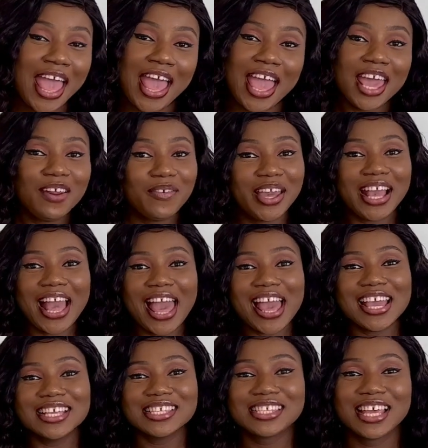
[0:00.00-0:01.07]
Anyway,
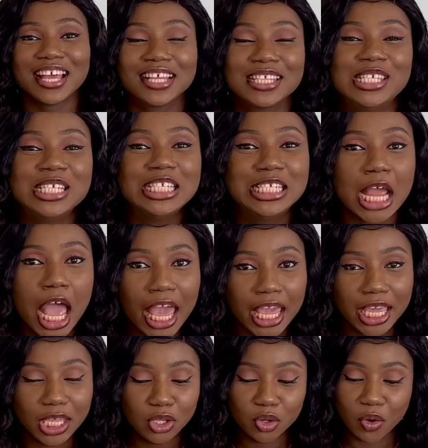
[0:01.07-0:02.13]
guys,
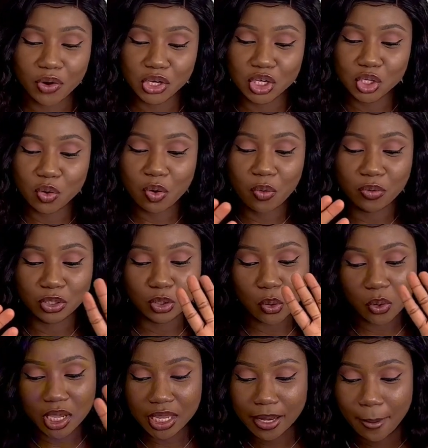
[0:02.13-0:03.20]
today you already know what we're
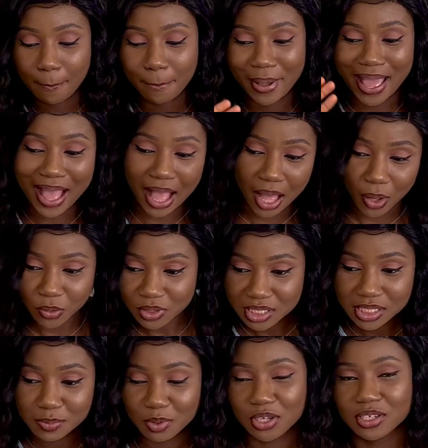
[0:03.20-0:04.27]
talking
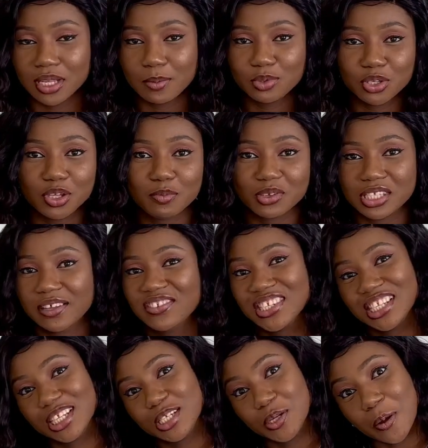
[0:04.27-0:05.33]
about because I'm sure you must have
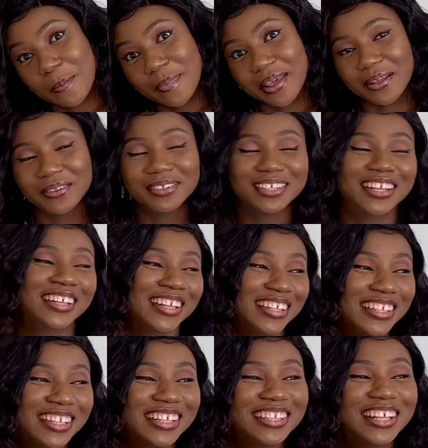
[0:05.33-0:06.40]
seen the thumbnail.
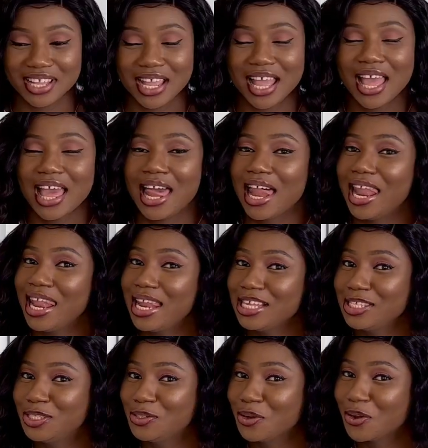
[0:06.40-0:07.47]

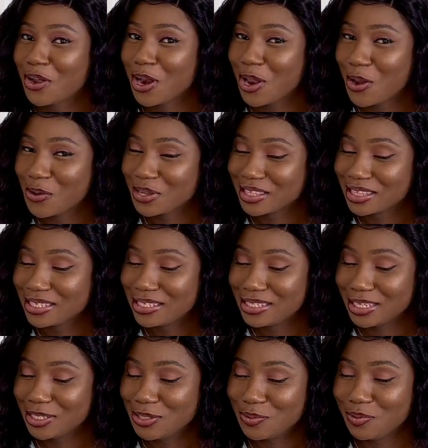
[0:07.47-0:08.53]
Let's talk long
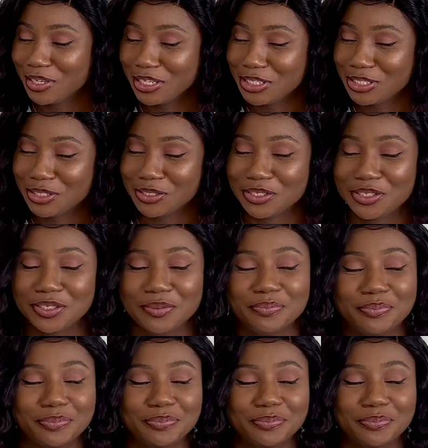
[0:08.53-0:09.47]
distance relationship.